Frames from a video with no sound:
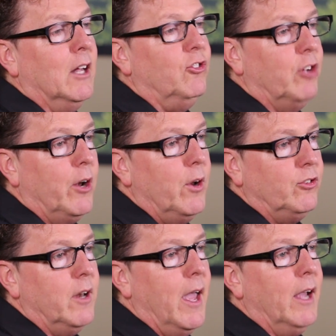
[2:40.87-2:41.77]

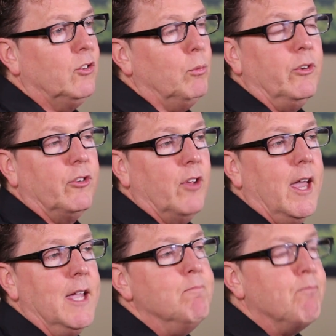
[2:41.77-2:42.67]
Generation X would
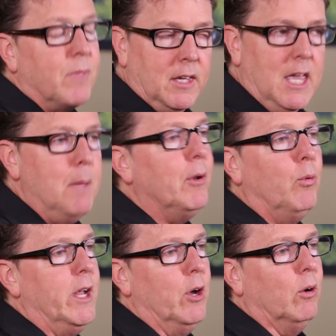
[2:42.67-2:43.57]
say, keep it
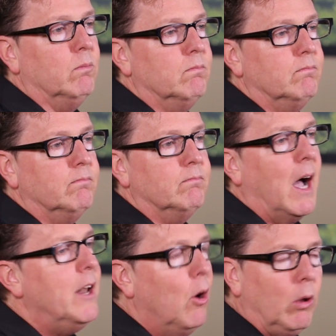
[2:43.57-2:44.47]
real.
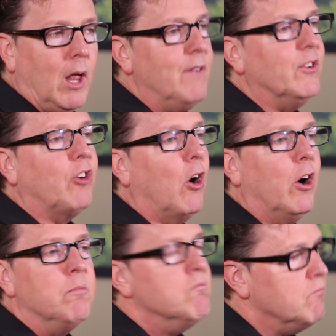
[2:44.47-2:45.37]
I know life is
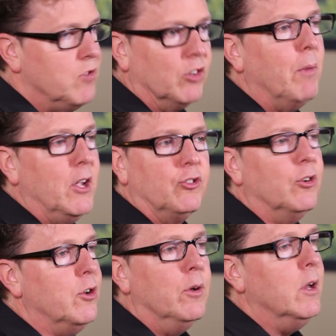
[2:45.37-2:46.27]
hard, just make
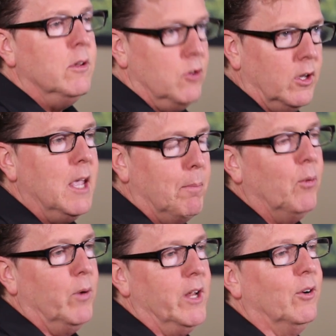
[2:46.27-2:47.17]
sure you keep
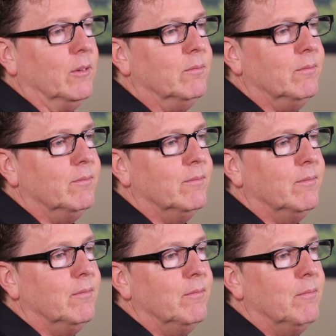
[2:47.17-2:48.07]
it real.
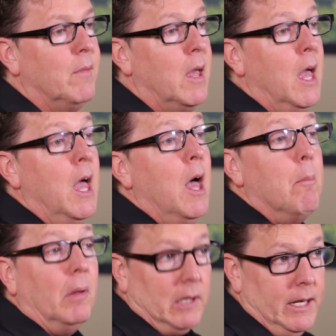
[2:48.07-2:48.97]

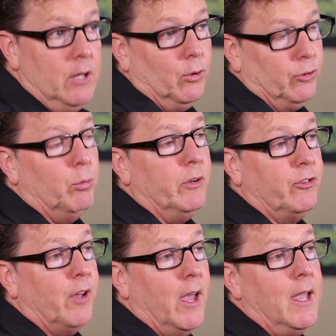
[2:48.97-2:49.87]
Millennials would
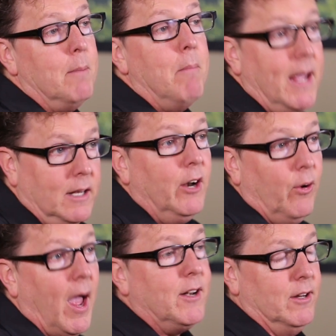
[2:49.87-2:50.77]
say, make it
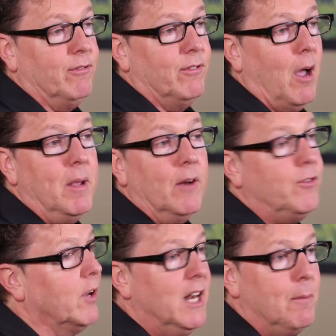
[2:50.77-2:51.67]
interactive. I mean, if
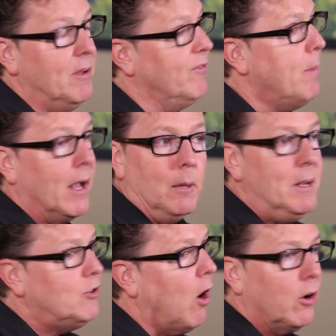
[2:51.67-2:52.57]
you're going to give me feedback, let
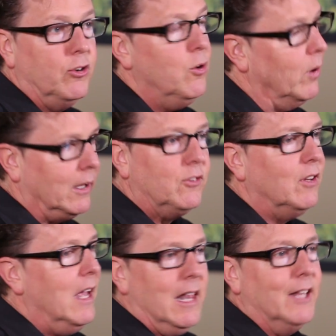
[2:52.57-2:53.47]
me talk too, and
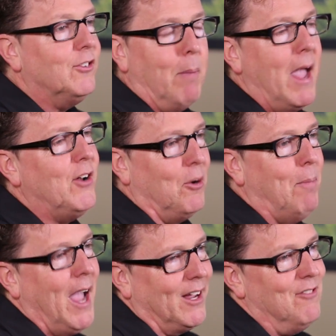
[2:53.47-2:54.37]
let's banter
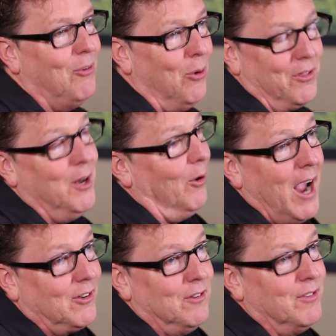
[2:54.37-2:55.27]
back and forth.
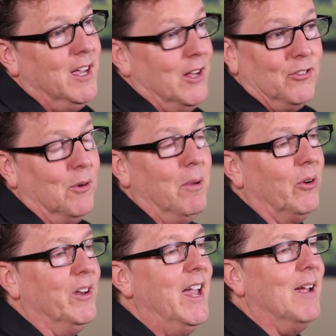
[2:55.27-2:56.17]
Interactive is their
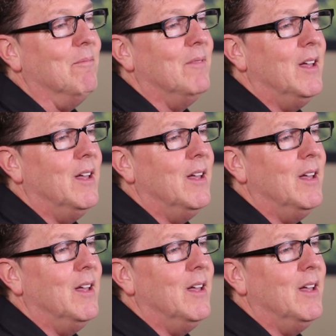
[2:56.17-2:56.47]
middle name.